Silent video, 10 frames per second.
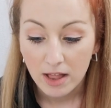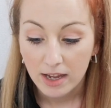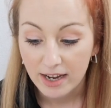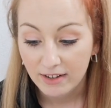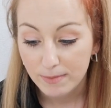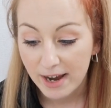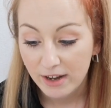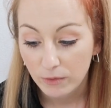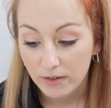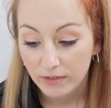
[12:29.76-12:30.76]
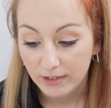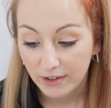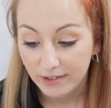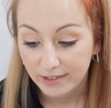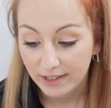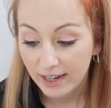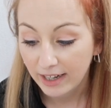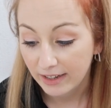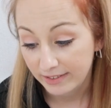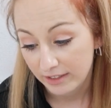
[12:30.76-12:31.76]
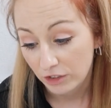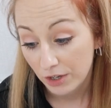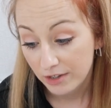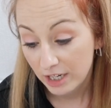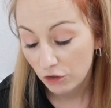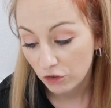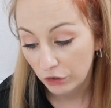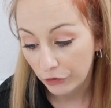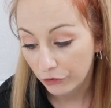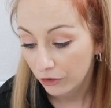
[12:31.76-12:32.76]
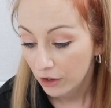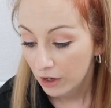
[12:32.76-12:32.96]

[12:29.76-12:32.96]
It's made with salicylic acid, tea tree oil,